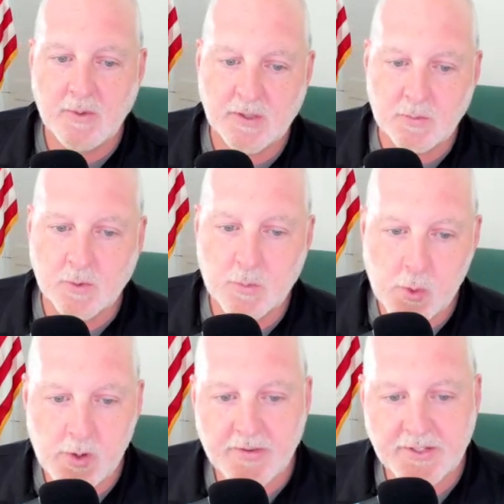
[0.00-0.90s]
That's what we're
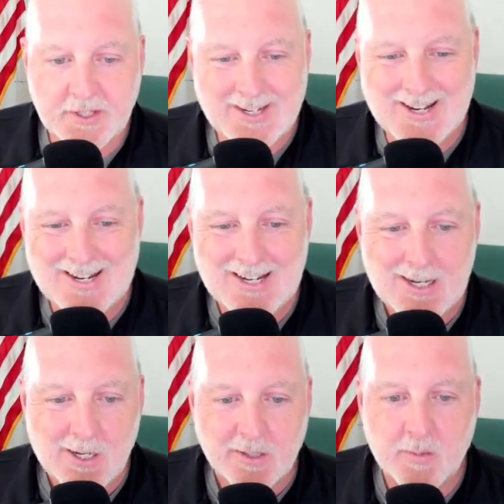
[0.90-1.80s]
going about today.
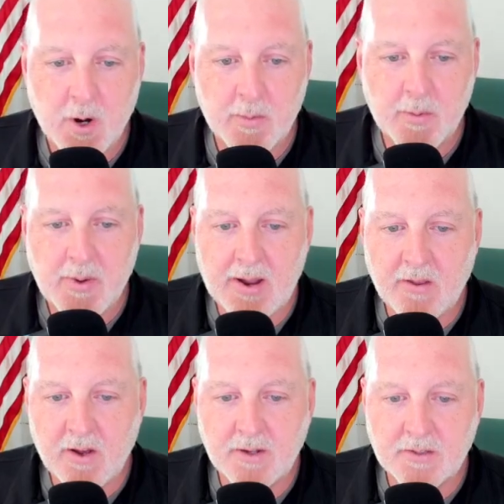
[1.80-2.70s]
Department
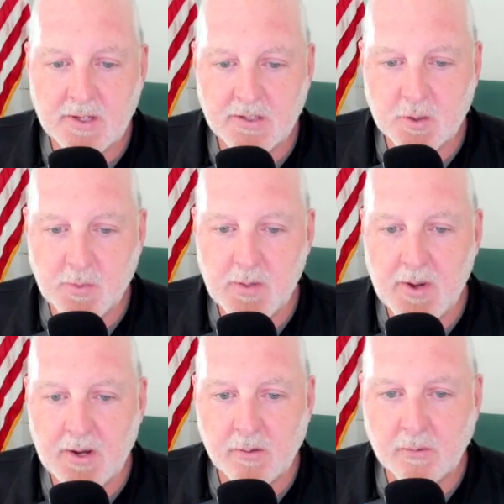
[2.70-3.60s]
bylaws, the SOP
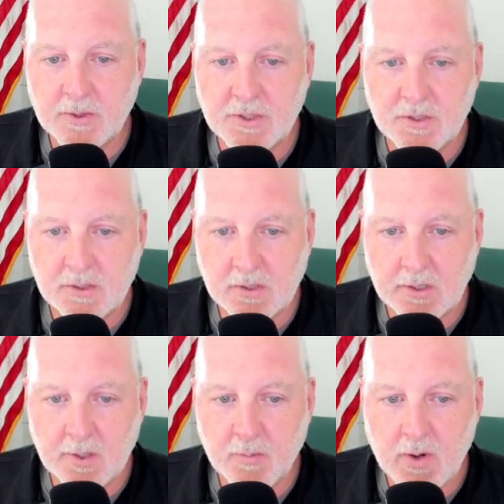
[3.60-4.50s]
manual, which is
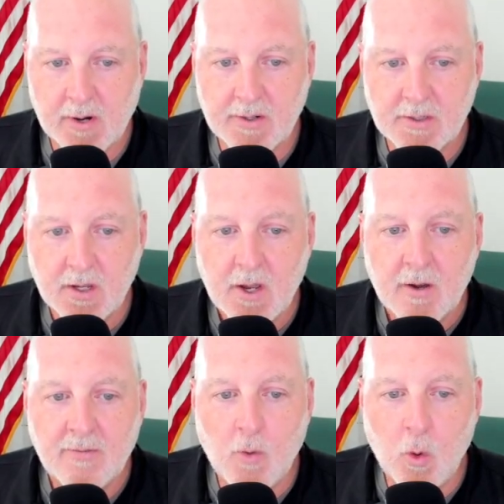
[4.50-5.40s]
in progress.
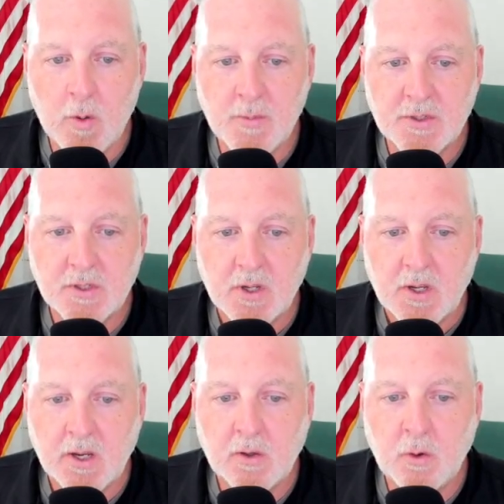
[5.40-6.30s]
Forms,
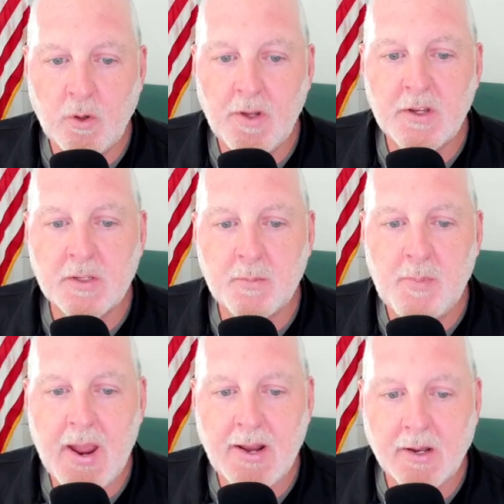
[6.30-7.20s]
including this
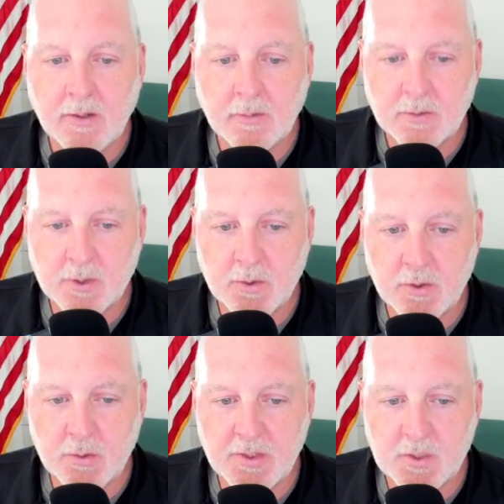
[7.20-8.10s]
beta. So we're
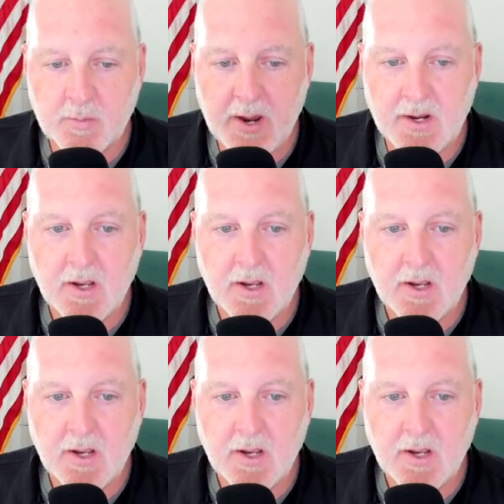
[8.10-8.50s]
doing this beta.